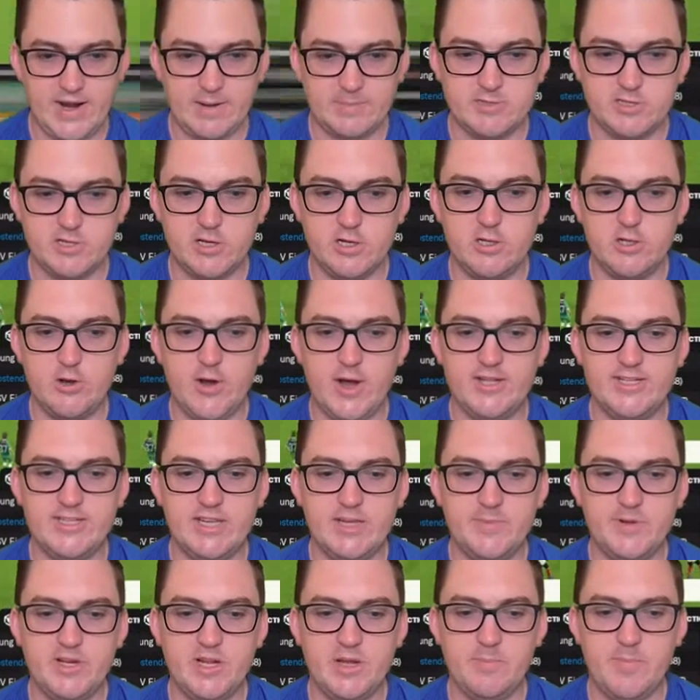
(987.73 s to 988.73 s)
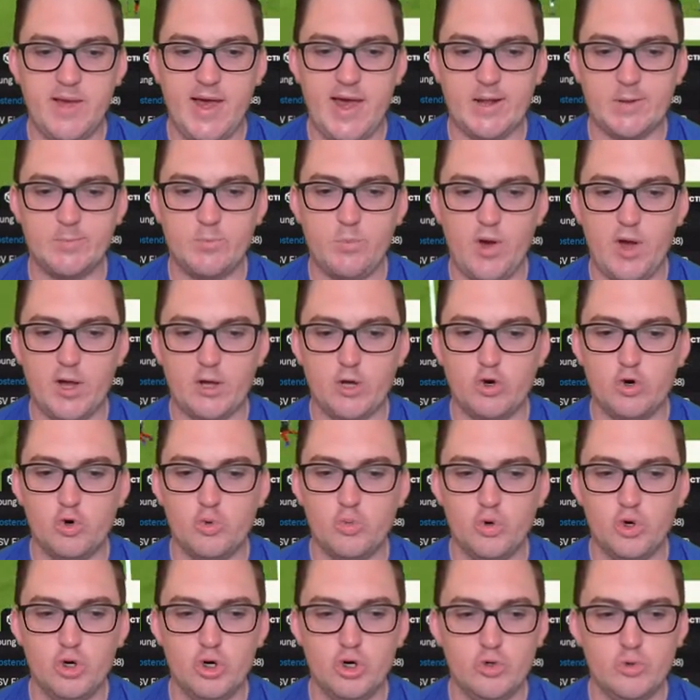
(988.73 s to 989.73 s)
And up to the 90-minute mark,
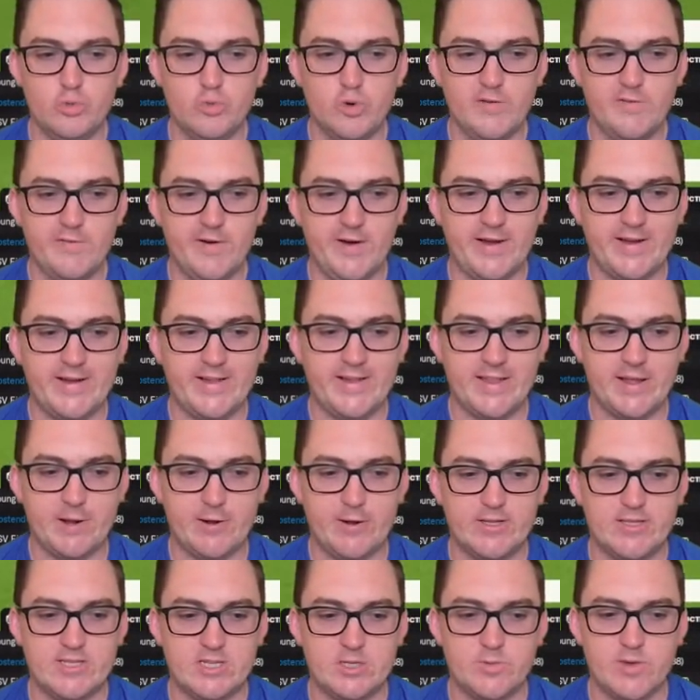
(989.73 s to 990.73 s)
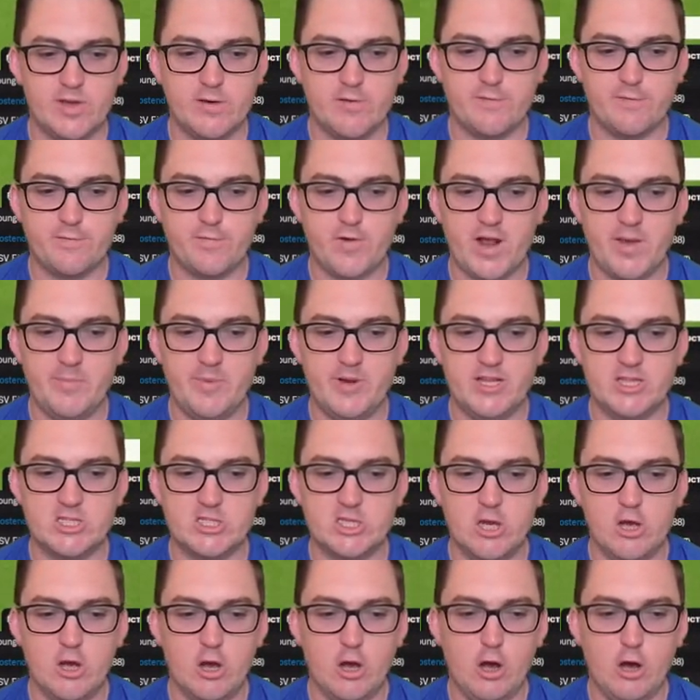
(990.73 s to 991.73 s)
Michael Wood with a clearance as we have 3
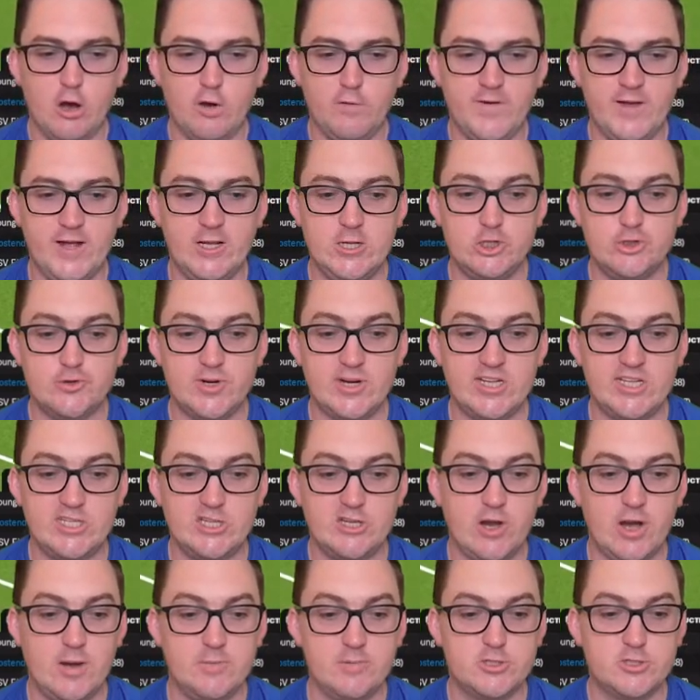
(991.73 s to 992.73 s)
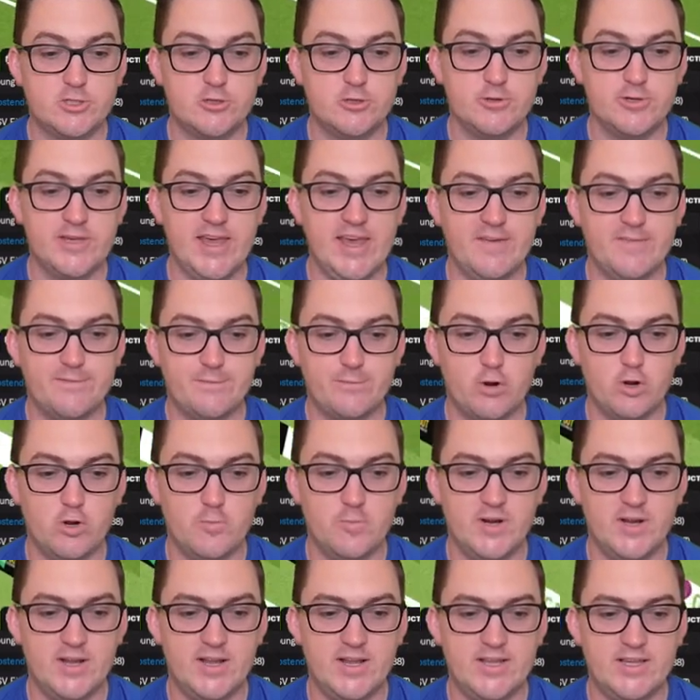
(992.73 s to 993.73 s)
minutes of injury time to get
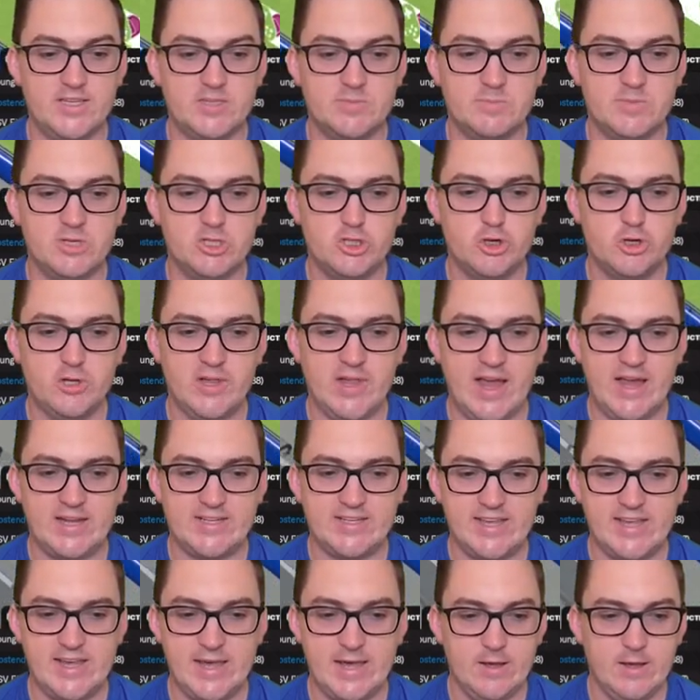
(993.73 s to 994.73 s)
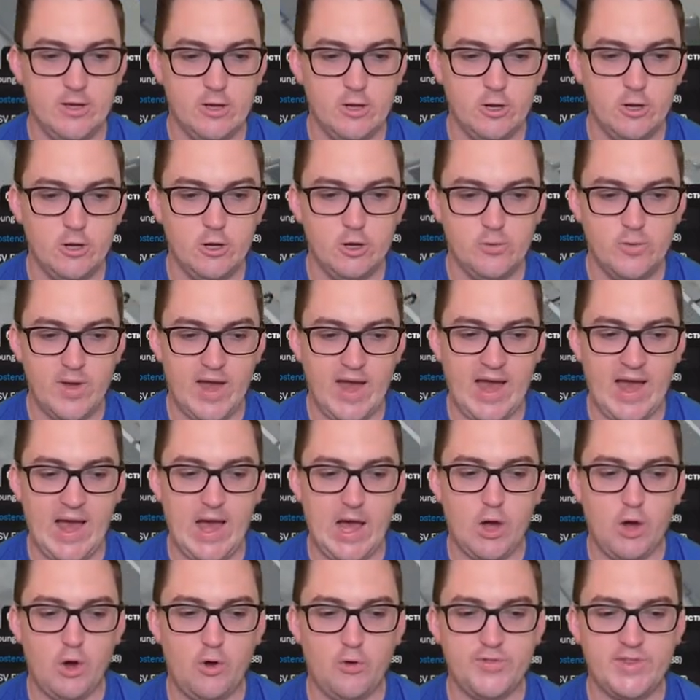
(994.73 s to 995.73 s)
through, but it is Midtjylland here who
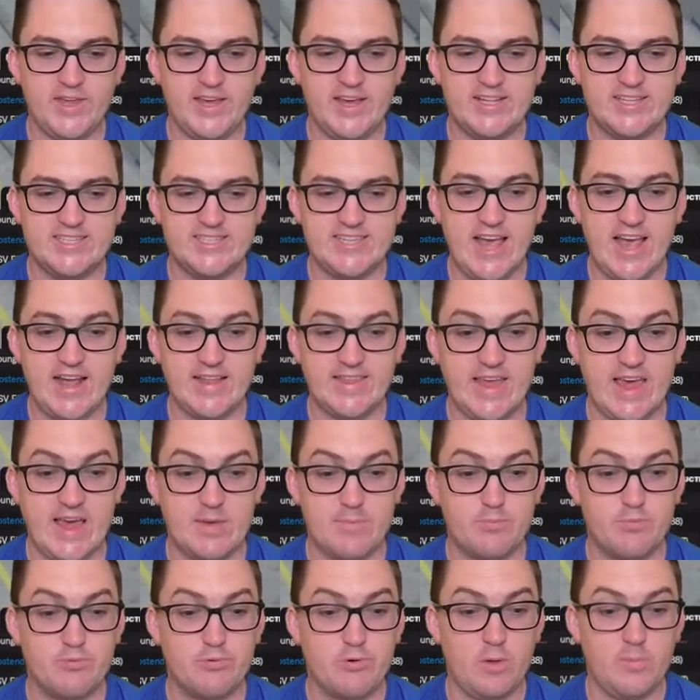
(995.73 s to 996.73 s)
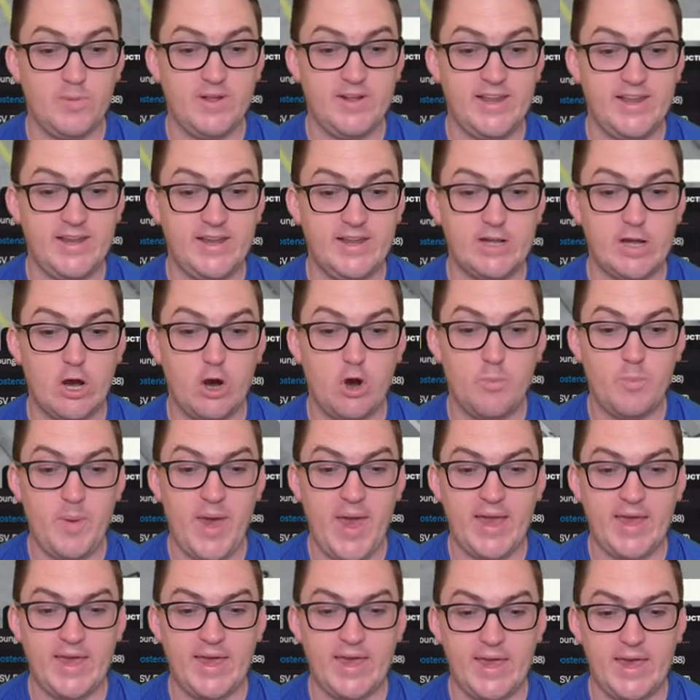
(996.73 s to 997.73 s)
are on the attack. They probably need a goal
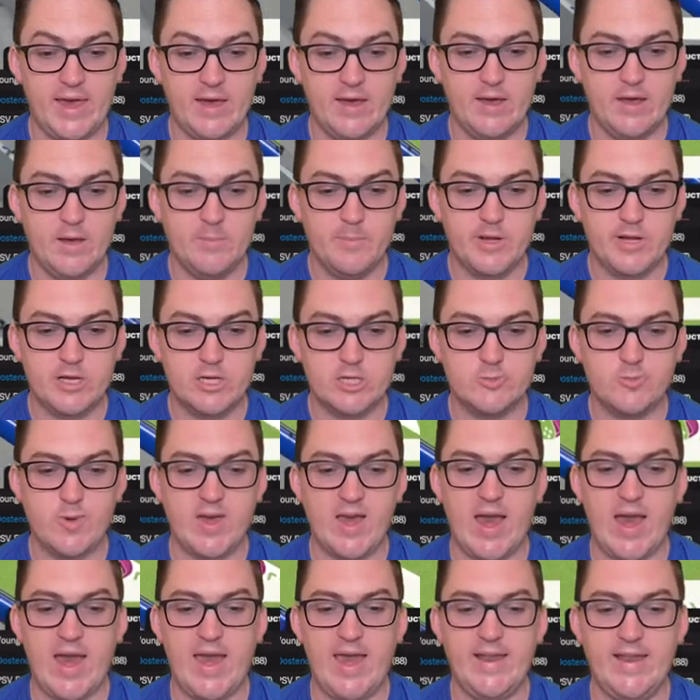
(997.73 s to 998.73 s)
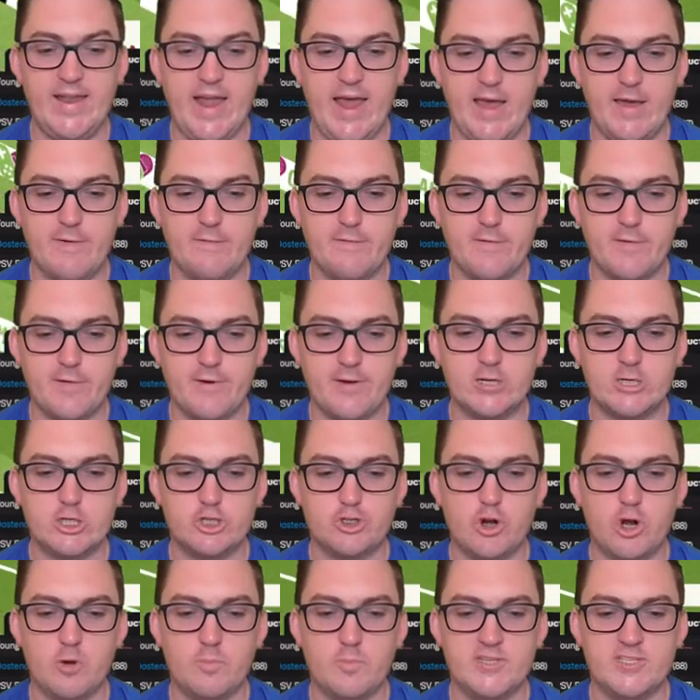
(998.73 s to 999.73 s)
back here because we are in a very
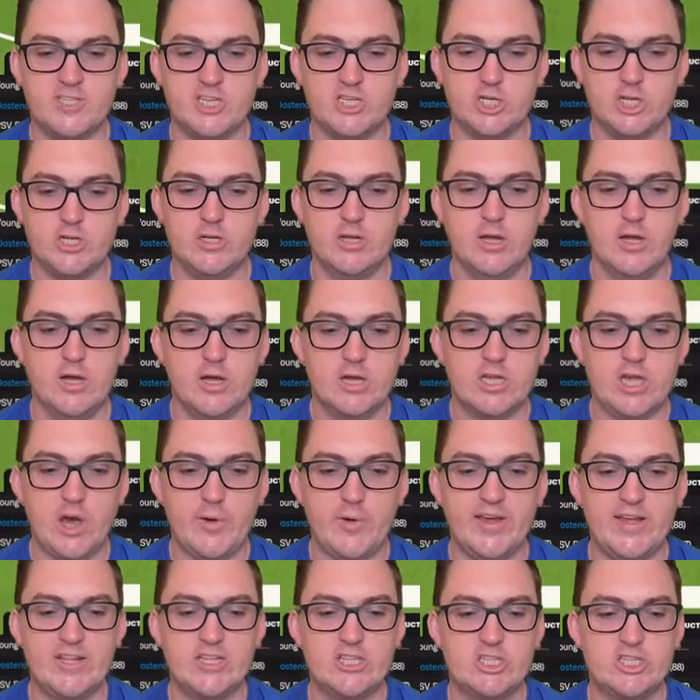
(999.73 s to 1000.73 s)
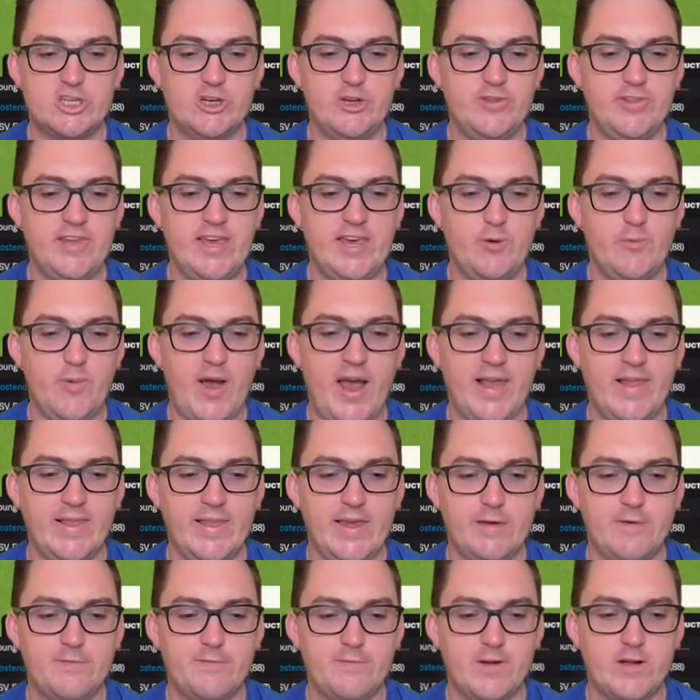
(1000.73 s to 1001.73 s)
strong position going into the away
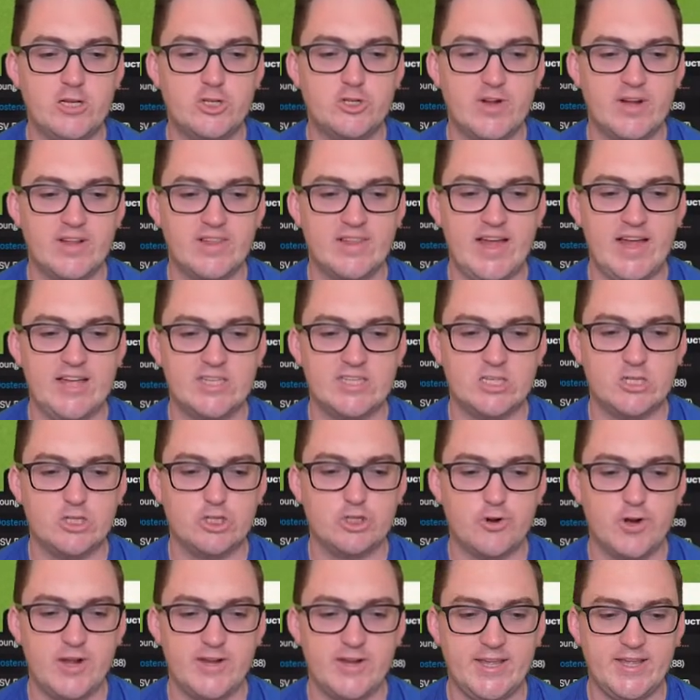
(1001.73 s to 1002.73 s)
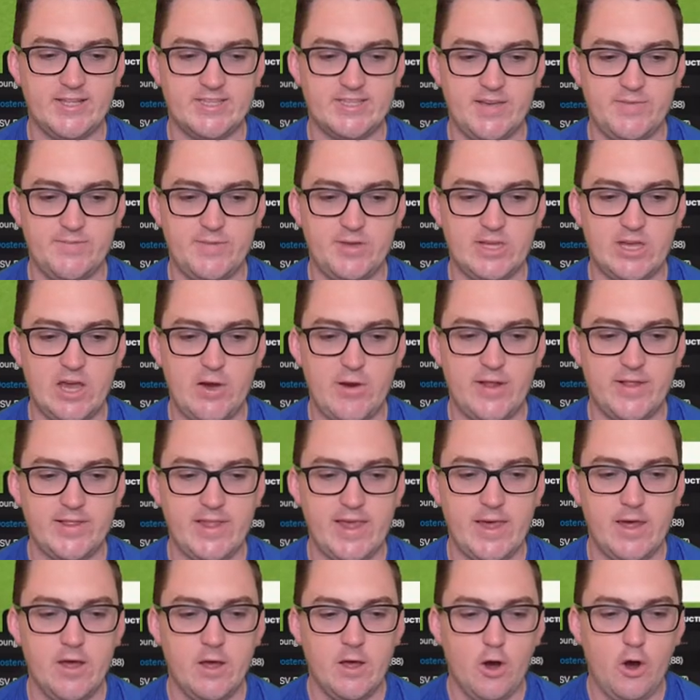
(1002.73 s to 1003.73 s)
leg. Fredrik Larsson tried to get something
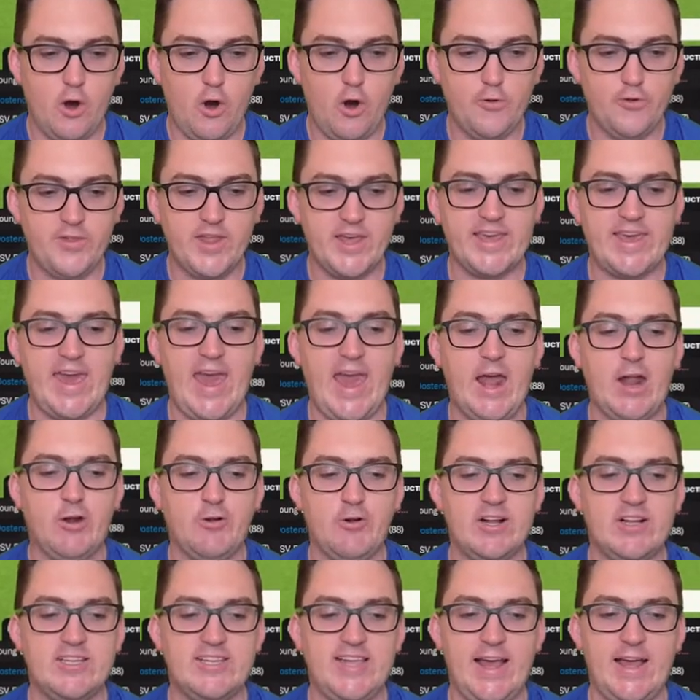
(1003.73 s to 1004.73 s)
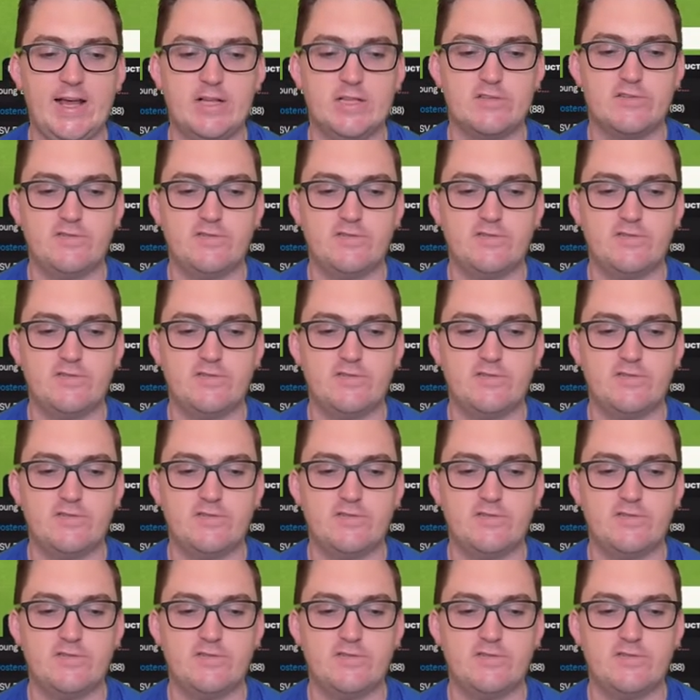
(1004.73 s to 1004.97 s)
going there on the counter-attack.